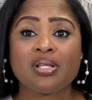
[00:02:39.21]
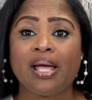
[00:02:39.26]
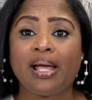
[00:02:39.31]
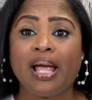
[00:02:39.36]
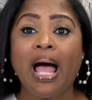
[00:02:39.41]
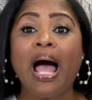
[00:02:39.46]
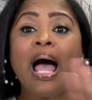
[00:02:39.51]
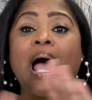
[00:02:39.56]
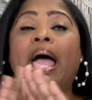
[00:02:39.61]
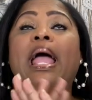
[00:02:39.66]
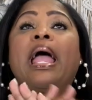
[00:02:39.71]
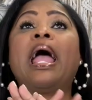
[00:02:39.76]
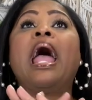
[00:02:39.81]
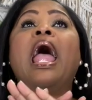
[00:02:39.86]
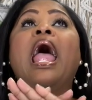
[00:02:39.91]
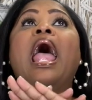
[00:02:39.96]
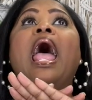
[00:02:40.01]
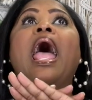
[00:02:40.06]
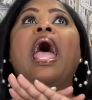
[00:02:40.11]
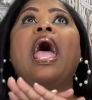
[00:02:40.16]
Like, I
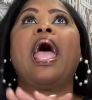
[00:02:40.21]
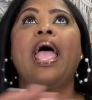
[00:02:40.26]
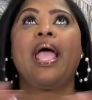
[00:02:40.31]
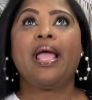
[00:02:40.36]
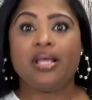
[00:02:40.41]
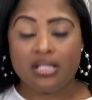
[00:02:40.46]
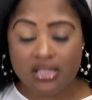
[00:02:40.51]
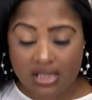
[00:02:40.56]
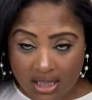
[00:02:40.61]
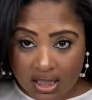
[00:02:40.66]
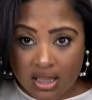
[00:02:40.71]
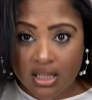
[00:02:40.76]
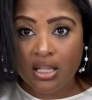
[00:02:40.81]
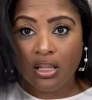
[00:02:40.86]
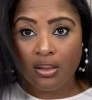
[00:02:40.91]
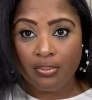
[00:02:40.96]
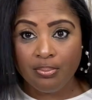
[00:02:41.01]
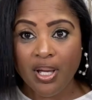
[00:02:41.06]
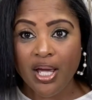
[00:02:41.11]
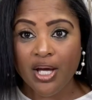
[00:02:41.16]
hate
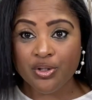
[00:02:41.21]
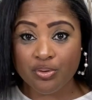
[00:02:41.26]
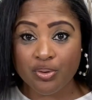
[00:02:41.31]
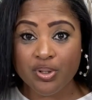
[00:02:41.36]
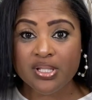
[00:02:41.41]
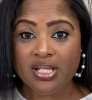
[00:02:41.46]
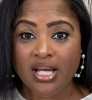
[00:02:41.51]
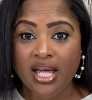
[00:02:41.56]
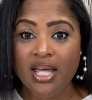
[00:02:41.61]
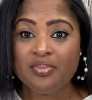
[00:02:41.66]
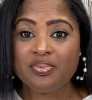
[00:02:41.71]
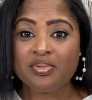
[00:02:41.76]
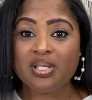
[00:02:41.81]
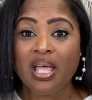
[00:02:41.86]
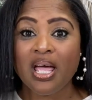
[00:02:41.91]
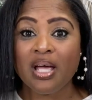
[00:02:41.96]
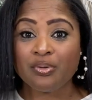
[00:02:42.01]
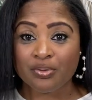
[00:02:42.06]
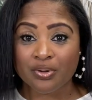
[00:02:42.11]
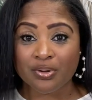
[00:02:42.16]
measuring tapes
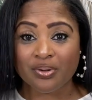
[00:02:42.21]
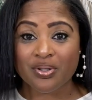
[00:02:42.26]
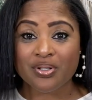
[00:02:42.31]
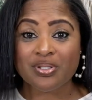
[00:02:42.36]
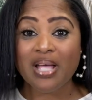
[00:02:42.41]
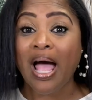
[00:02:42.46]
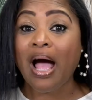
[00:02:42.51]
and rulers.